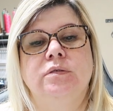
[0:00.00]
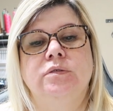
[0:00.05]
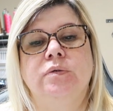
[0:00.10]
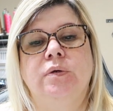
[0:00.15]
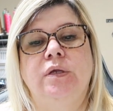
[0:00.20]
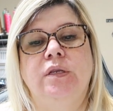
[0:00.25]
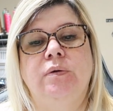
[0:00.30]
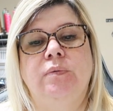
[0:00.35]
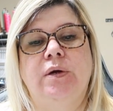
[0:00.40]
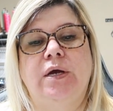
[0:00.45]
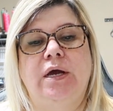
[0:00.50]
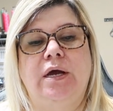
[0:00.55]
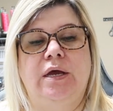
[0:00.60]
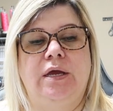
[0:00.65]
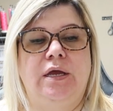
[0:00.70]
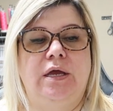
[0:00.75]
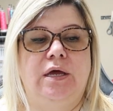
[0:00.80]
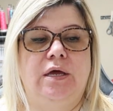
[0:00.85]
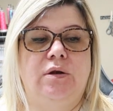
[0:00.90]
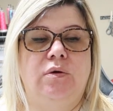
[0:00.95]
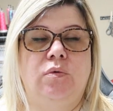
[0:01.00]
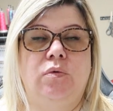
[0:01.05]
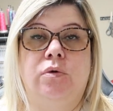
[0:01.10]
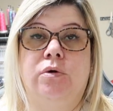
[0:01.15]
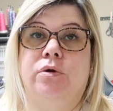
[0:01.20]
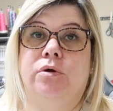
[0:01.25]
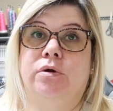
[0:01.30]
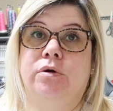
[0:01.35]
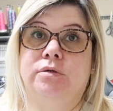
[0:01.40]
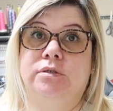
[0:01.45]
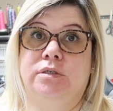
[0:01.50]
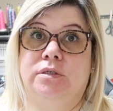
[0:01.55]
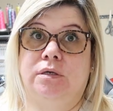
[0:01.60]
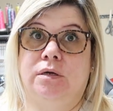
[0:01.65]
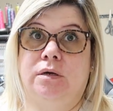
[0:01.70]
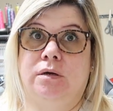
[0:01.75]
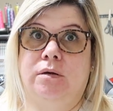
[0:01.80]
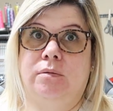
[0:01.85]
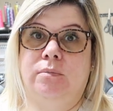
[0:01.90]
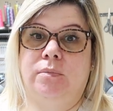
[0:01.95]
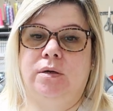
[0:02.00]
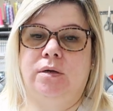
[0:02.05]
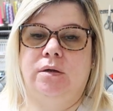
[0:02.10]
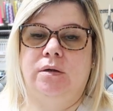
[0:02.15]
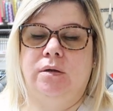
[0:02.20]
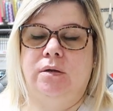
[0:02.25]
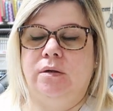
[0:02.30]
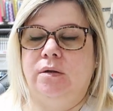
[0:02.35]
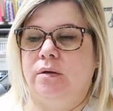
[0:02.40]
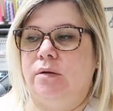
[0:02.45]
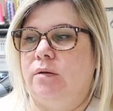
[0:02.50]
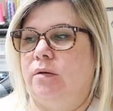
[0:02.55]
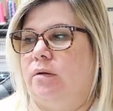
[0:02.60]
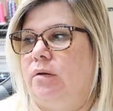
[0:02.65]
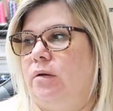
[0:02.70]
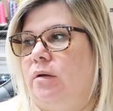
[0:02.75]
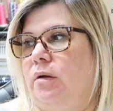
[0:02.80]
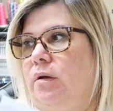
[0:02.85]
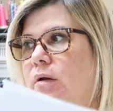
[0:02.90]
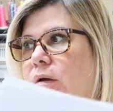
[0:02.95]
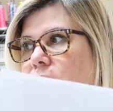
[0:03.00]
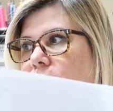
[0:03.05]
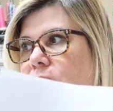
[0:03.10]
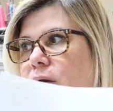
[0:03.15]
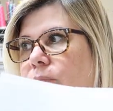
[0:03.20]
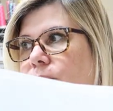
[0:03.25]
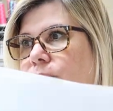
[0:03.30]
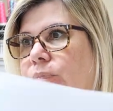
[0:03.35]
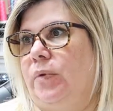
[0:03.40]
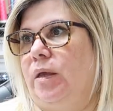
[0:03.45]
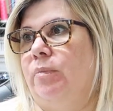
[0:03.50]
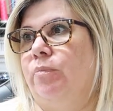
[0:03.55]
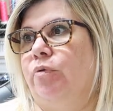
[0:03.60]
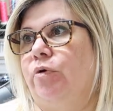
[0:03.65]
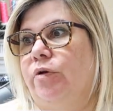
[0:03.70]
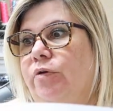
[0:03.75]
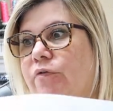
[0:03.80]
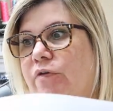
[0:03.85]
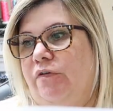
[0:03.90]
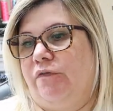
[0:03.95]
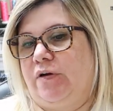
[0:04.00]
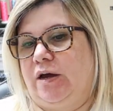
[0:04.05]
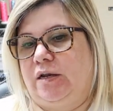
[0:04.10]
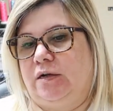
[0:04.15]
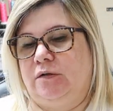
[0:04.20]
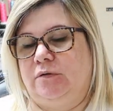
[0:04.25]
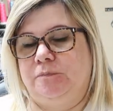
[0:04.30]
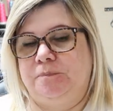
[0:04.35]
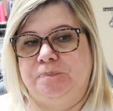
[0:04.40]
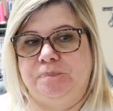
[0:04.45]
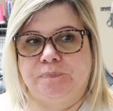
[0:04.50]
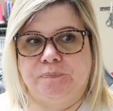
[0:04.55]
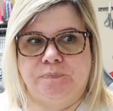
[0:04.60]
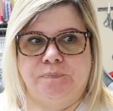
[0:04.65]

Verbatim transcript: So anyway, I had ordered some embroidery vinyl,